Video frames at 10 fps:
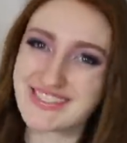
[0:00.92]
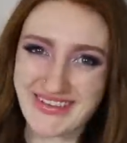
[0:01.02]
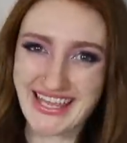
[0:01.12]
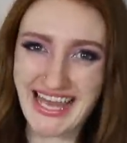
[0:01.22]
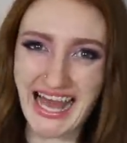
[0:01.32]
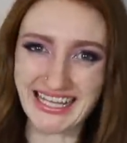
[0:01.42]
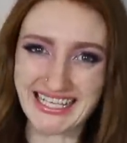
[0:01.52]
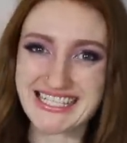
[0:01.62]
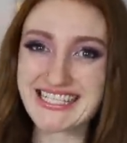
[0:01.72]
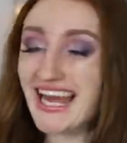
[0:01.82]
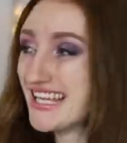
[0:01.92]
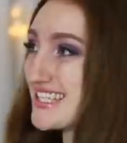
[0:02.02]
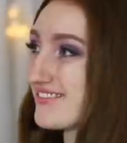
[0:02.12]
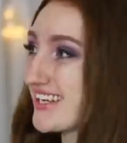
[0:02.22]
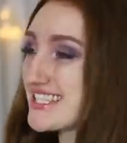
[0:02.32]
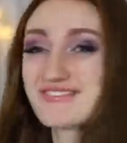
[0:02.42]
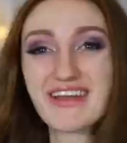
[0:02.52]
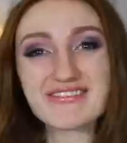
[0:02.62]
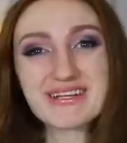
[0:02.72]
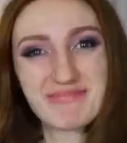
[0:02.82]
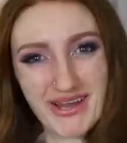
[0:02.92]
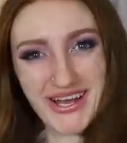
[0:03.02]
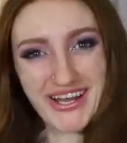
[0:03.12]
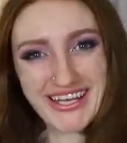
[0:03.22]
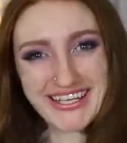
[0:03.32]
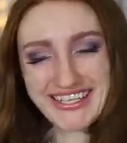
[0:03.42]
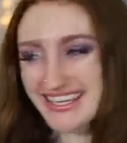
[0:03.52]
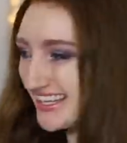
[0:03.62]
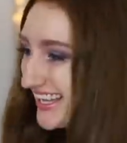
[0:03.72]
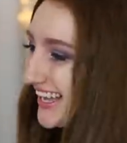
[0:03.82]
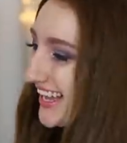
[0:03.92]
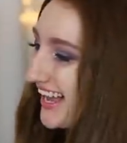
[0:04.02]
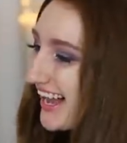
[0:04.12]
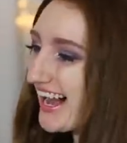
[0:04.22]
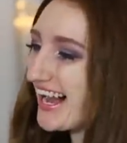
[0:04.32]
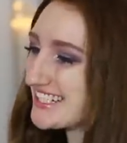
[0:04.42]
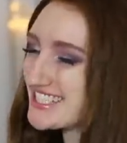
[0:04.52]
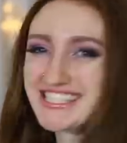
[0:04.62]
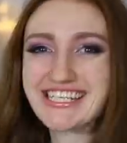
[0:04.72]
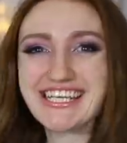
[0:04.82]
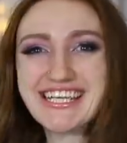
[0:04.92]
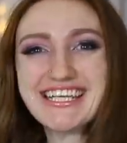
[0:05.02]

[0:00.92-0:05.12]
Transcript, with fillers: It's me, Alex, and everyone's favorite bird, Archie.